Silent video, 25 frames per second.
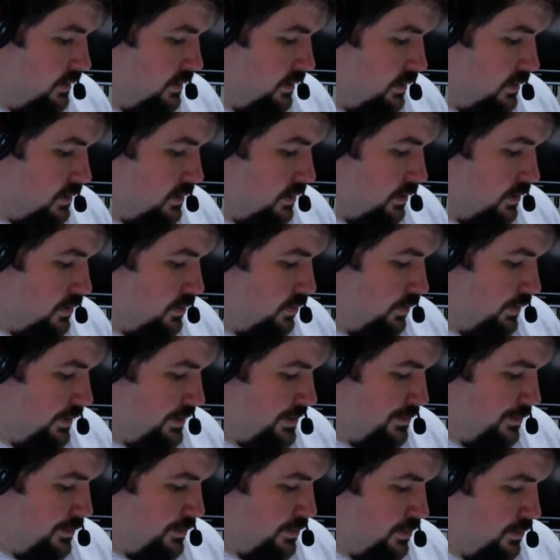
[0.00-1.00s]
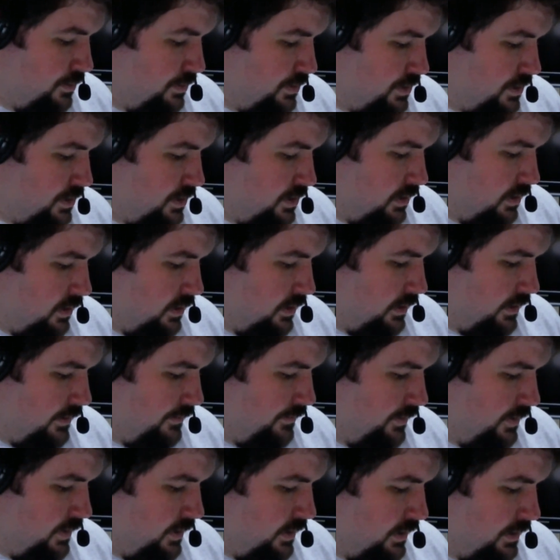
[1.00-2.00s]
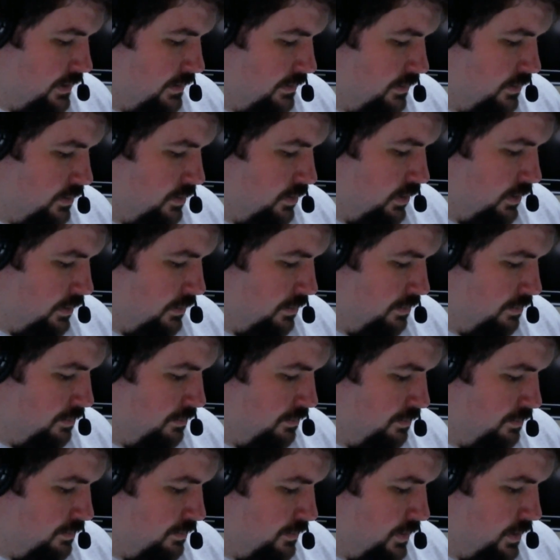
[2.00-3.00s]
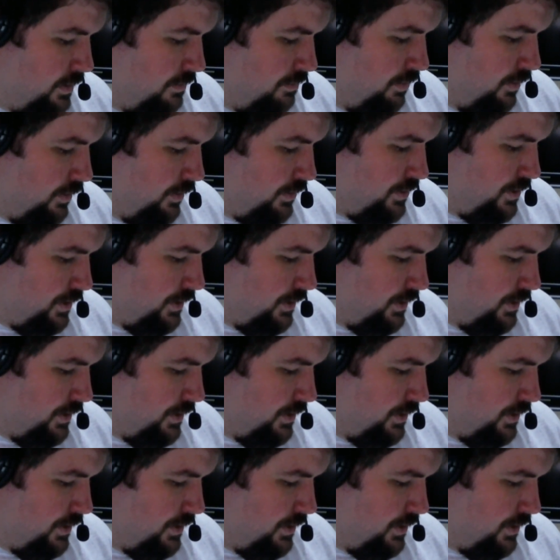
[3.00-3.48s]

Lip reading: tool that's supposed to install everything and do all the parsing.